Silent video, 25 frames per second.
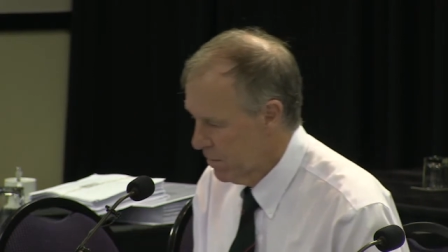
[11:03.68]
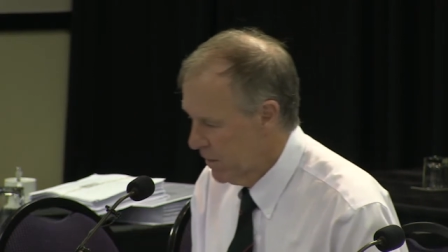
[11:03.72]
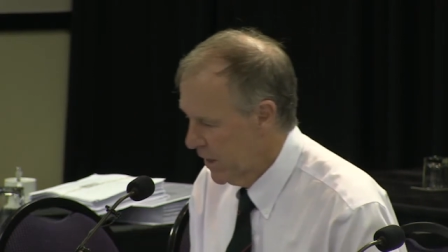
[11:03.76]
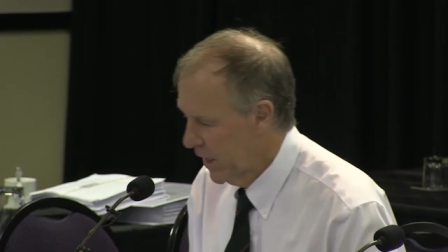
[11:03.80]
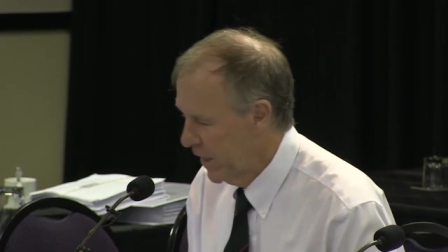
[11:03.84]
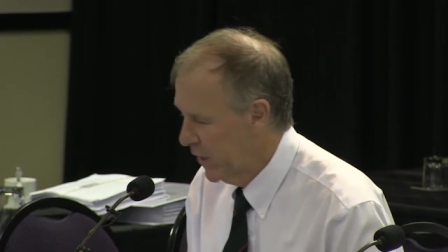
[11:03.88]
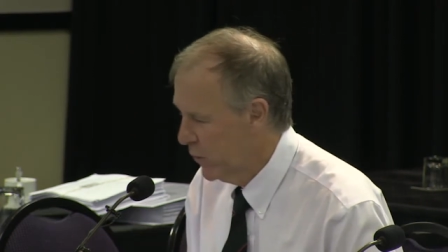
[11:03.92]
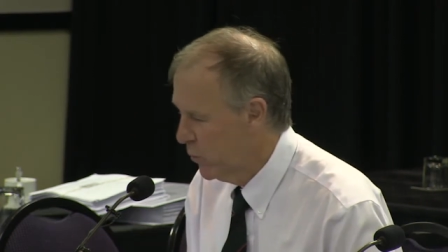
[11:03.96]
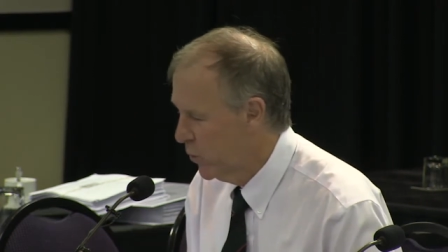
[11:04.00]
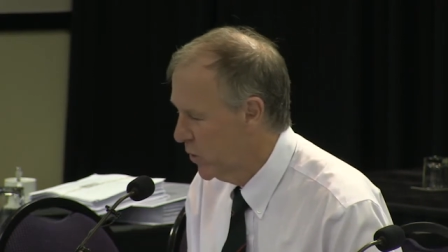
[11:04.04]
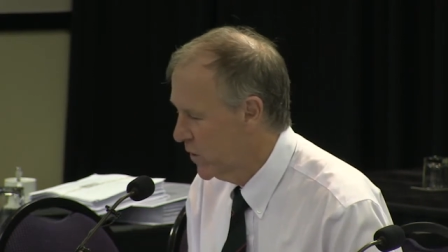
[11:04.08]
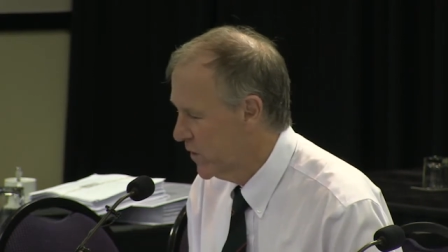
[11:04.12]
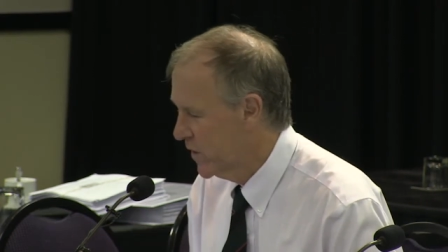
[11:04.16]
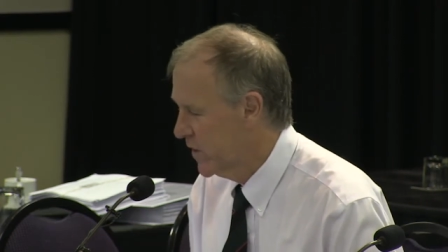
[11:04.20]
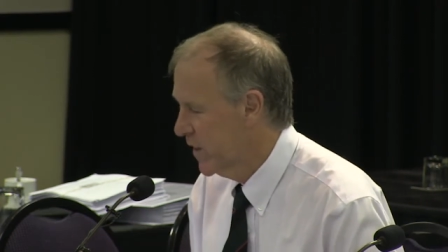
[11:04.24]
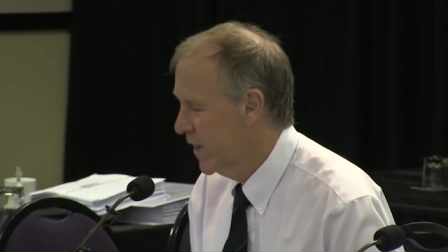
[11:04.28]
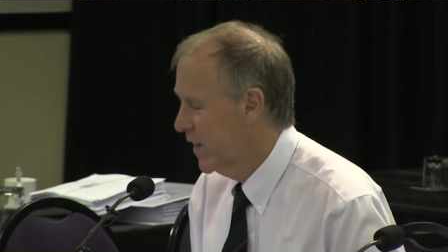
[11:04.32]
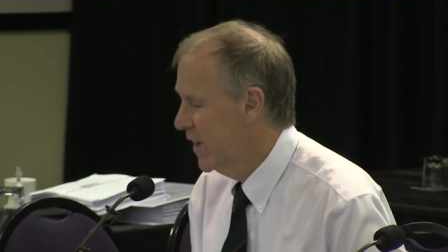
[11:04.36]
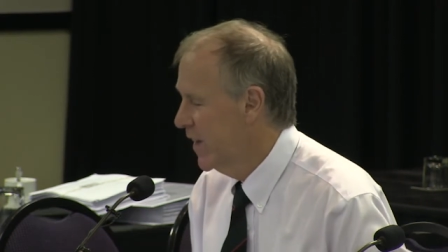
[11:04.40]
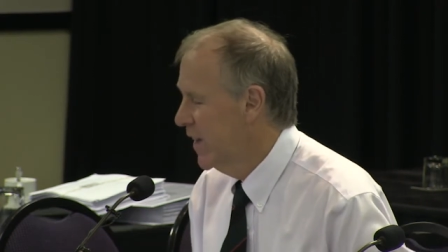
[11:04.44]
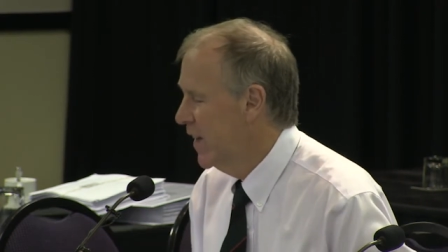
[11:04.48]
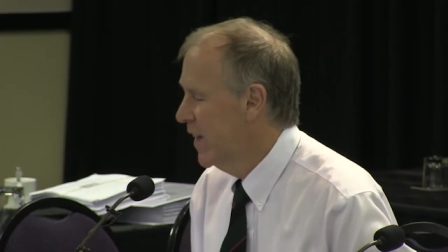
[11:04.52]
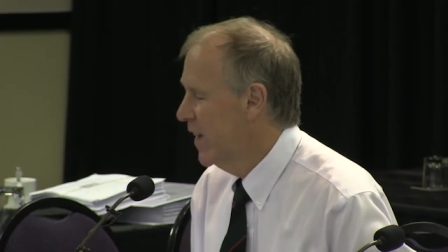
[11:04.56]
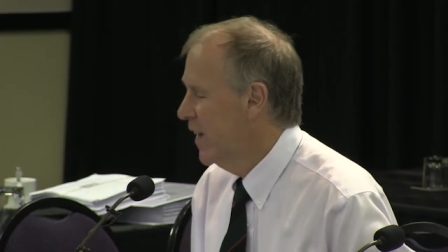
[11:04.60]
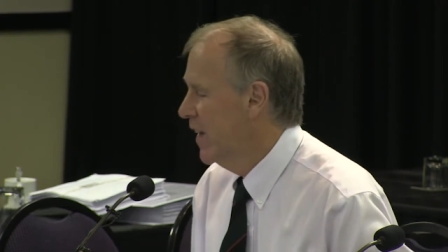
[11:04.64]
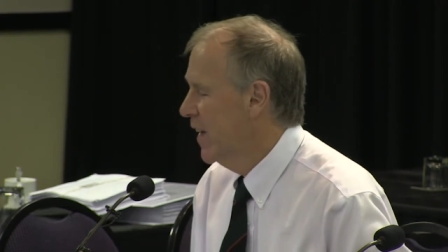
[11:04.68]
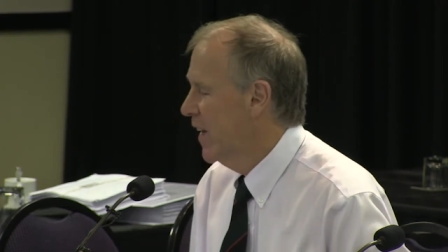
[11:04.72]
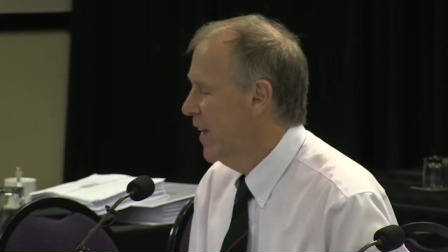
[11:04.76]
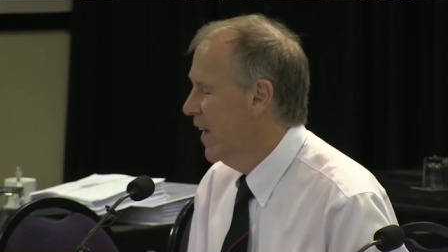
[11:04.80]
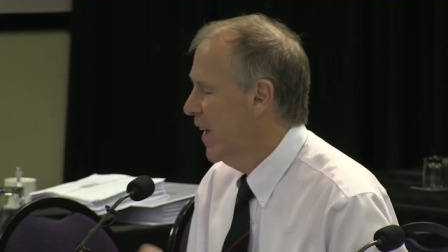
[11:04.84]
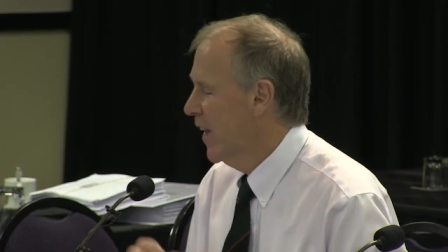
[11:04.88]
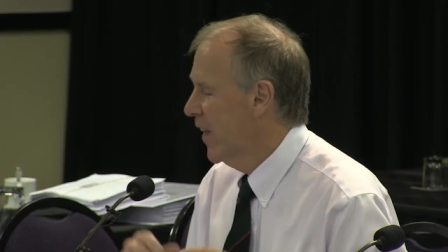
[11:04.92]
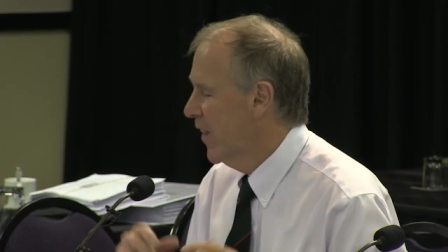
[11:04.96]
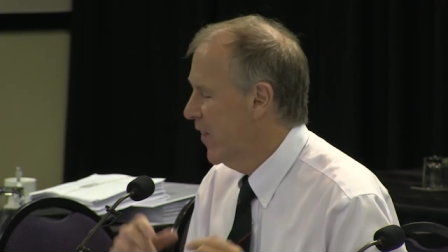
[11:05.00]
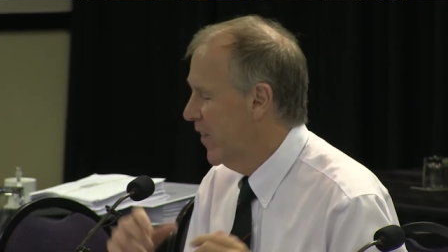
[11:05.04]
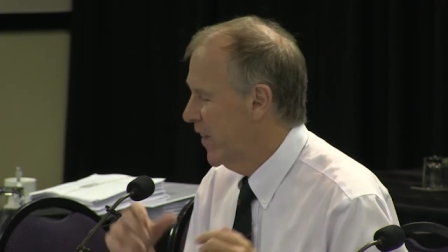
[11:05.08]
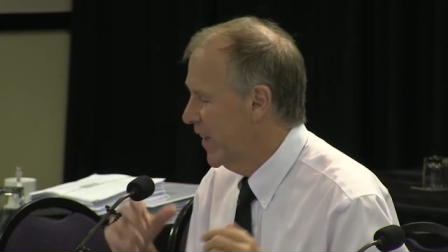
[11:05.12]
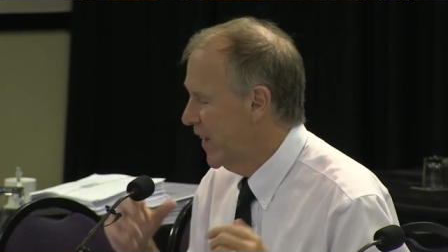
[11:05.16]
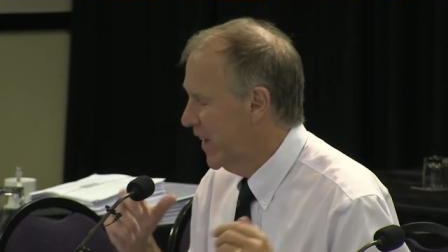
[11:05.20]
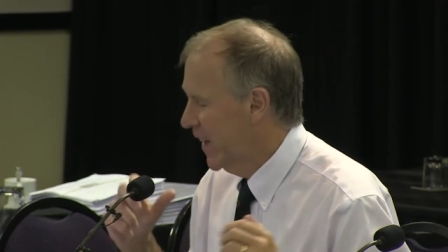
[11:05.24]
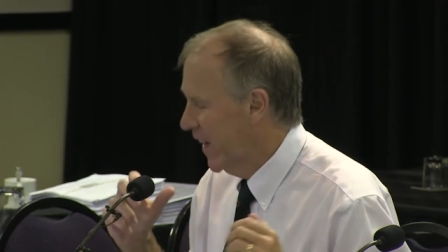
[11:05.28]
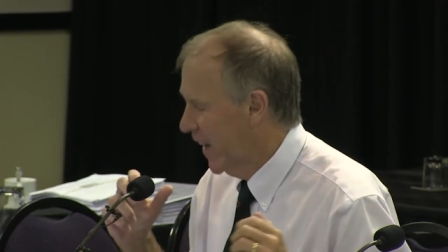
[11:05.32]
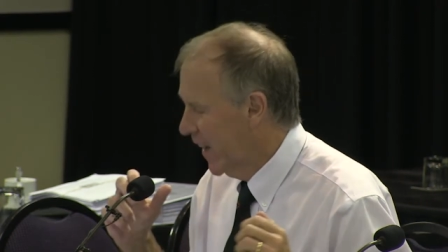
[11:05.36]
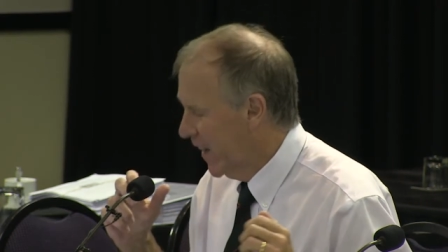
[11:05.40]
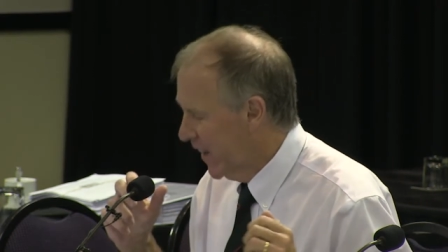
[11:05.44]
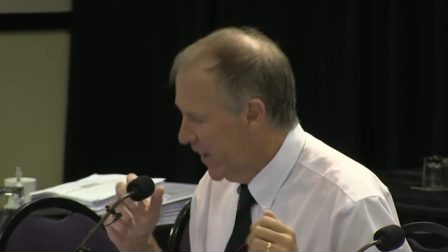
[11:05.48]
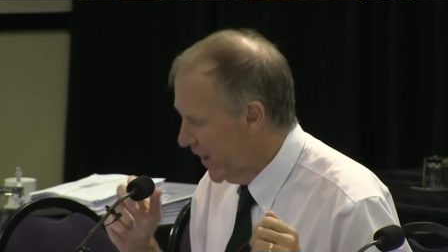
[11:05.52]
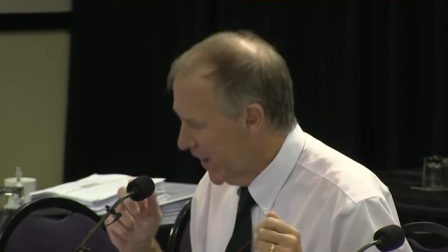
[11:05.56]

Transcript: It was the